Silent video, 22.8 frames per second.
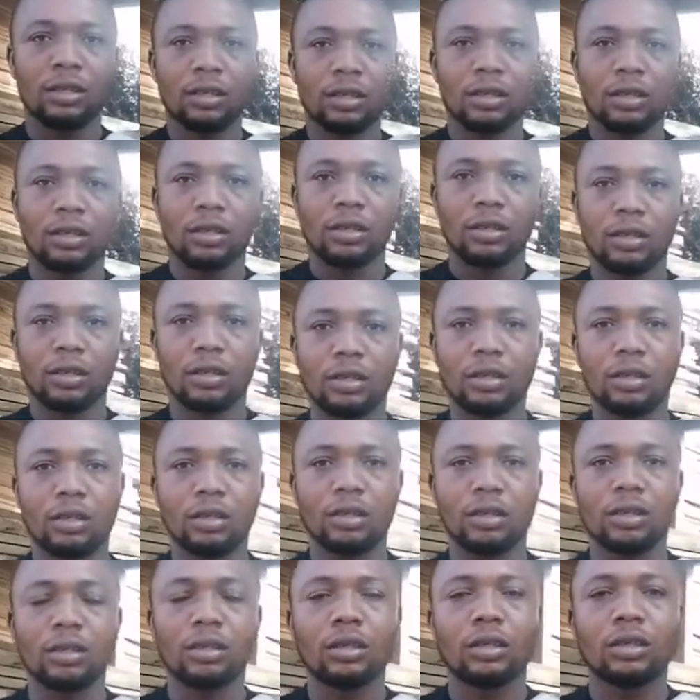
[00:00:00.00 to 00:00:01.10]
That means
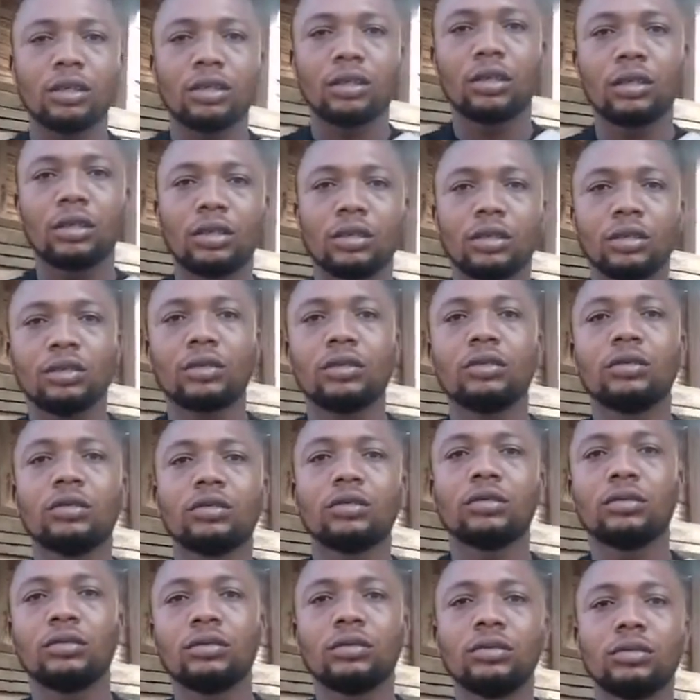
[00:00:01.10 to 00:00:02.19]
after buying the wood and they
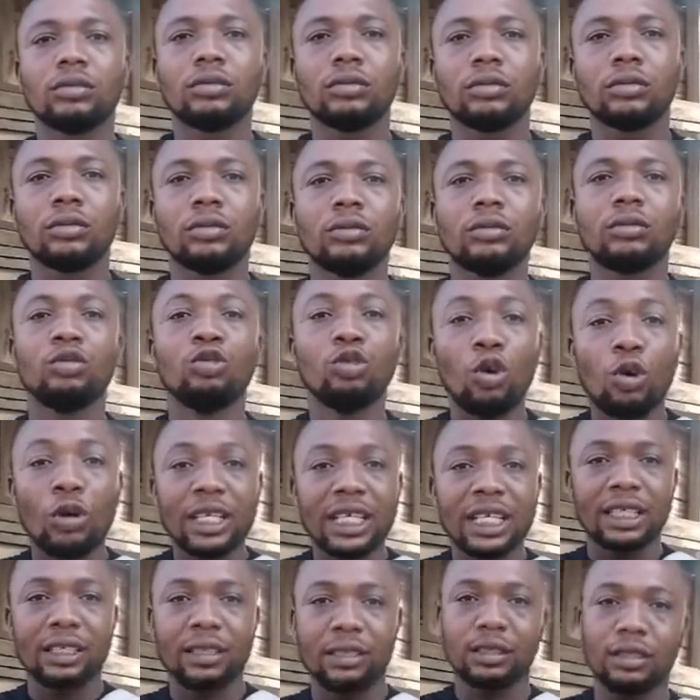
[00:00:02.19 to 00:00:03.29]
are actually
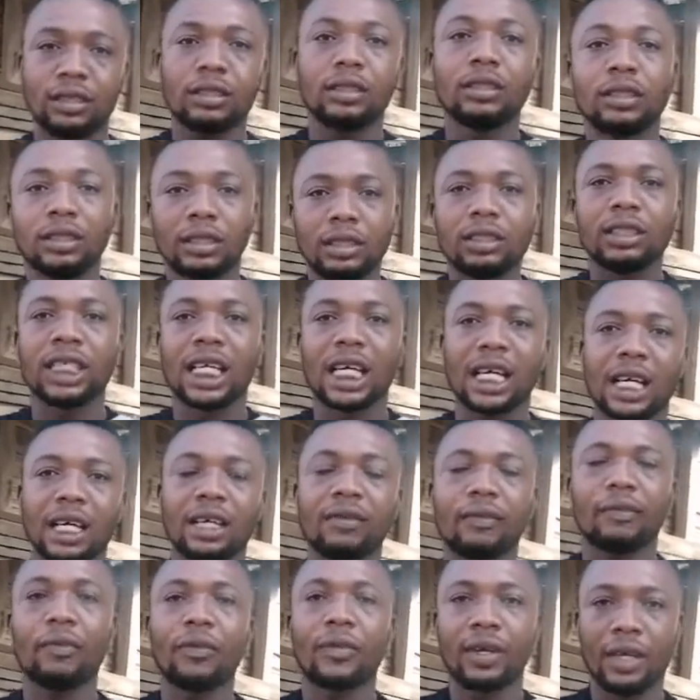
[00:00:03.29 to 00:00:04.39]
loading it into your
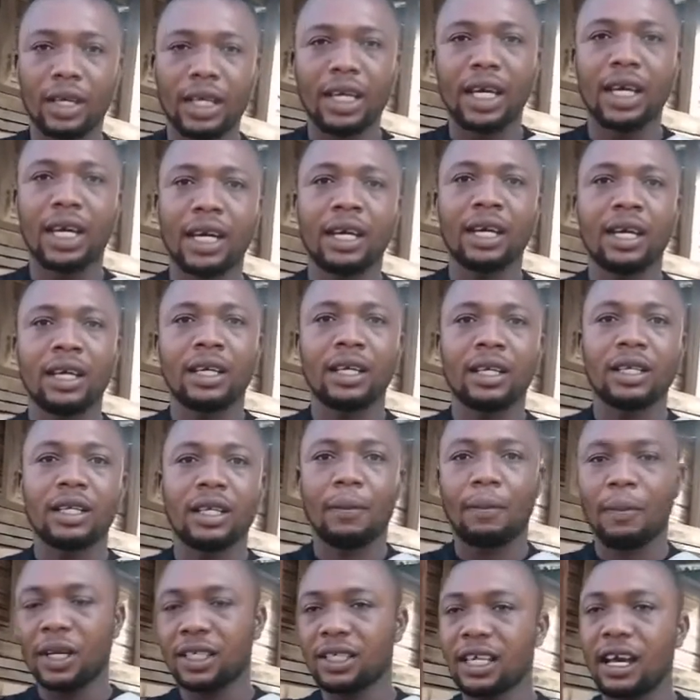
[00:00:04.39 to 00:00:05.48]
truck. Yeah, the
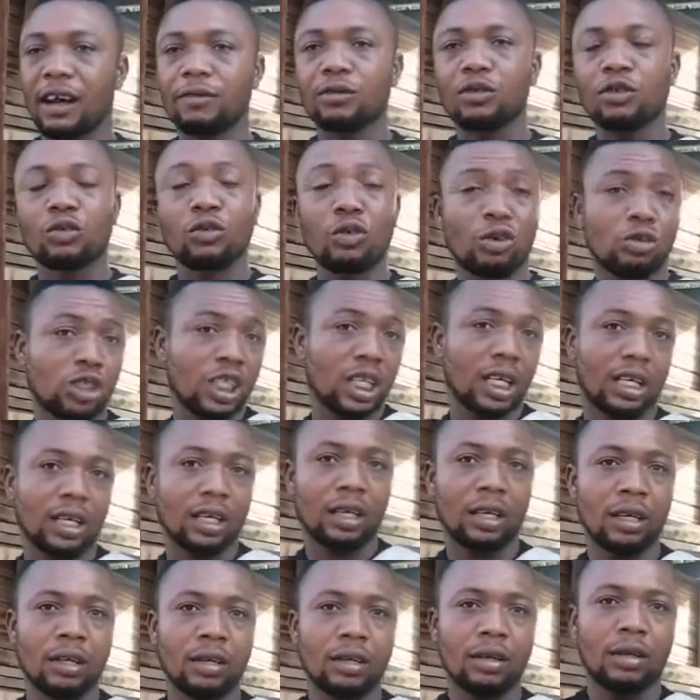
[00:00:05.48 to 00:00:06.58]
person have to cross check.
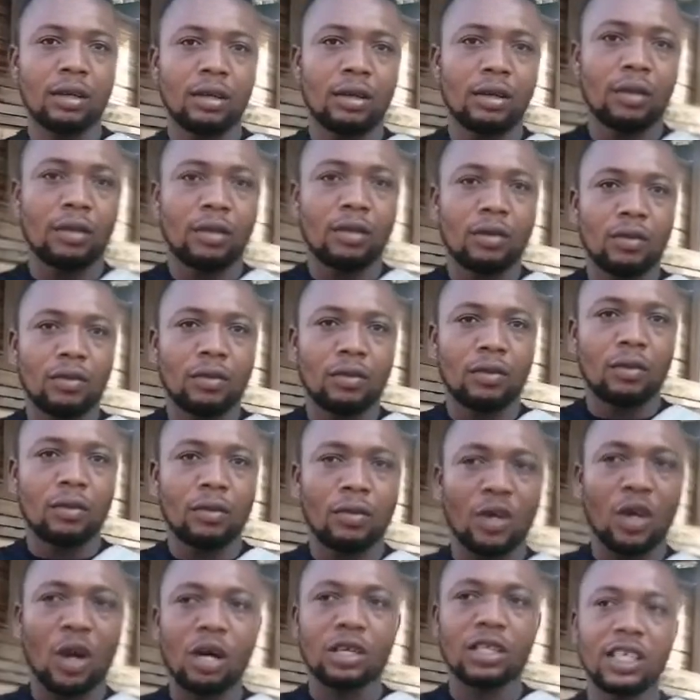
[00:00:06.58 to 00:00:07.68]

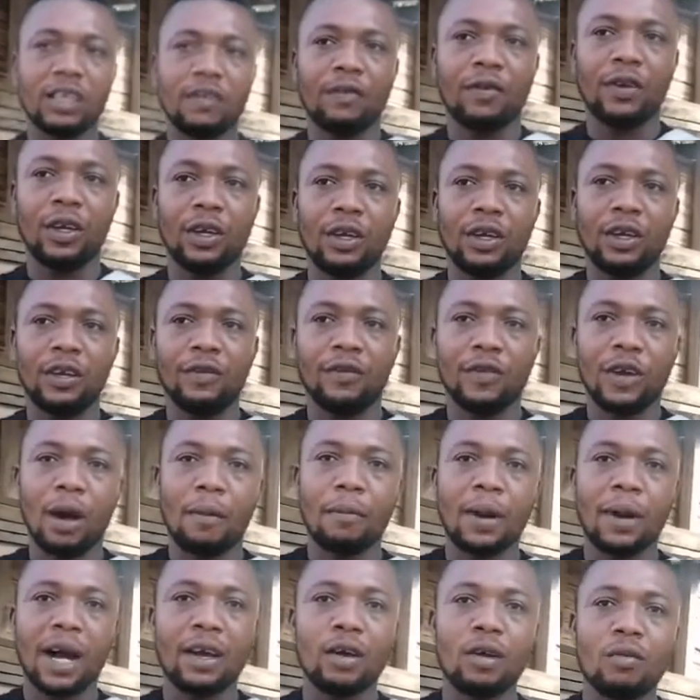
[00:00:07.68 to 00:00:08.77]
Because if you are
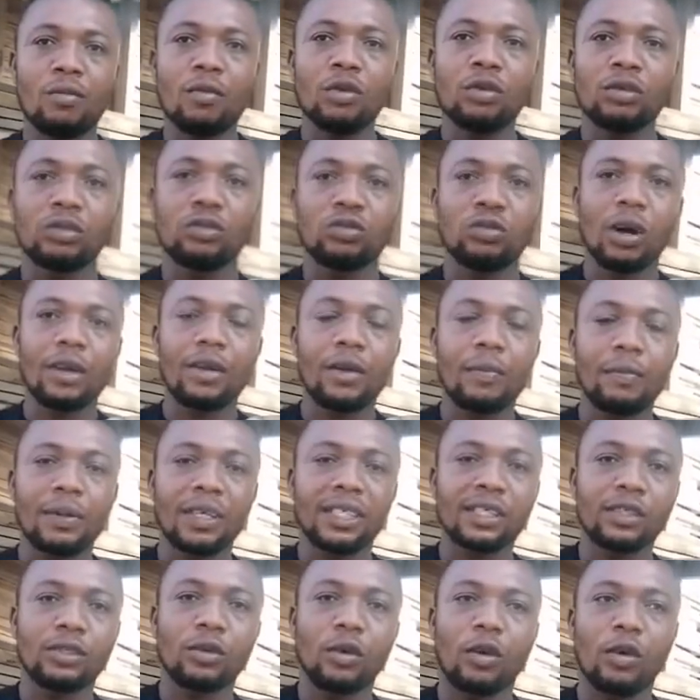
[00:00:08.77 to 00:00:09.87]
buying almost 200
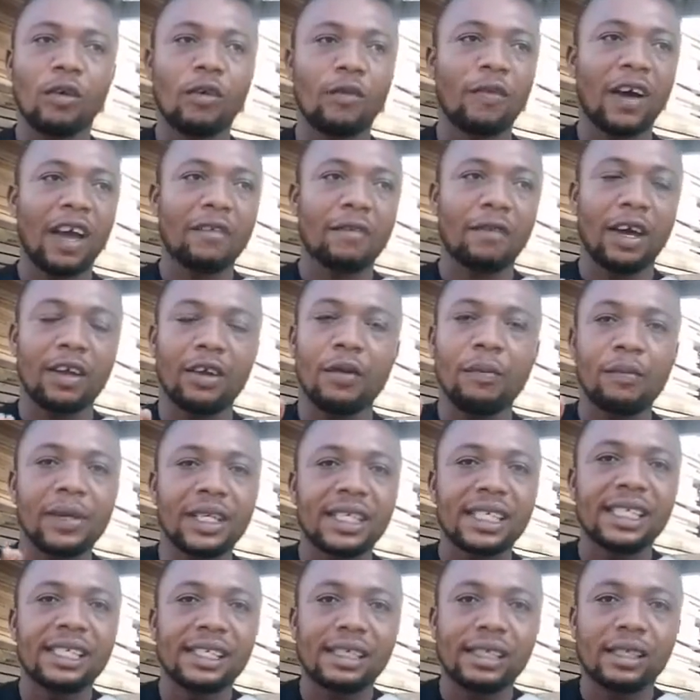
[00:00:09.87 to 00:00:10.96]
pieces or 500
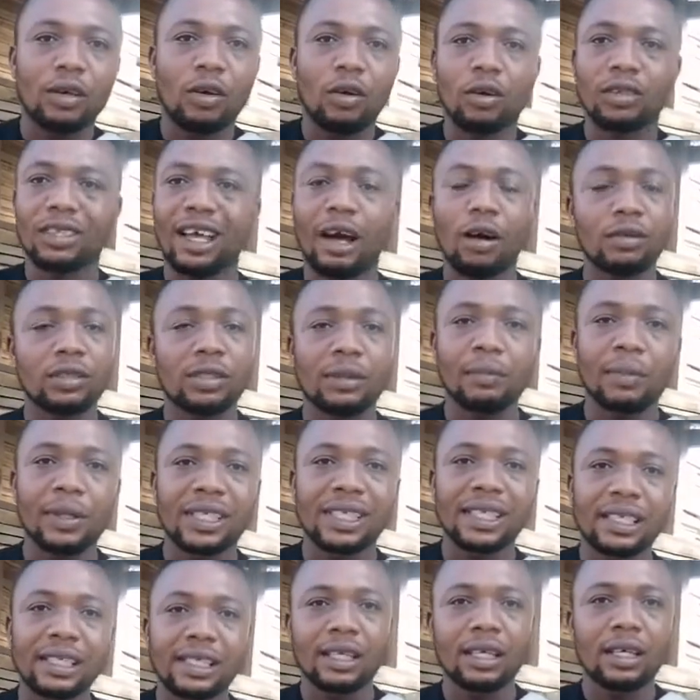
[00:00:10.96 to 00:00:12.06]
pieces or 1,000
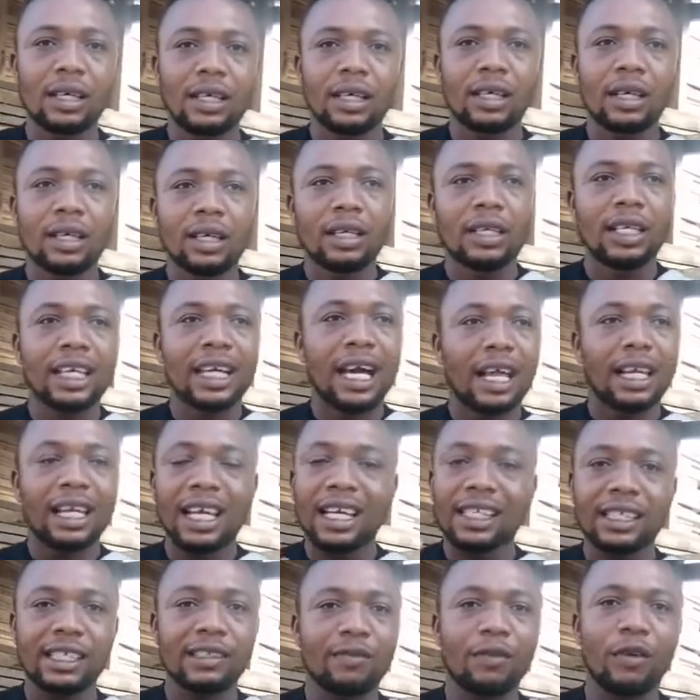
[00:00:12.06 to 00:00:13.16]
pieces, they can
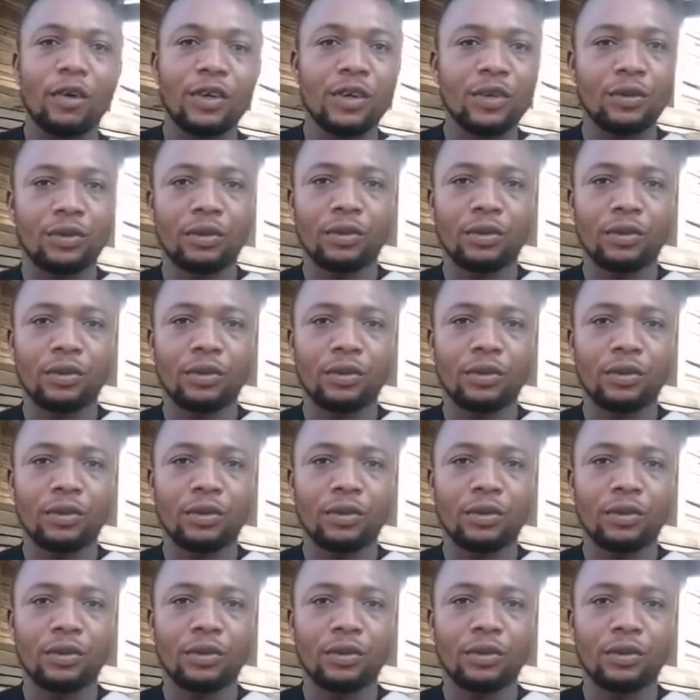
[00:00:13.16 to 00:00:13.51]
less it for you.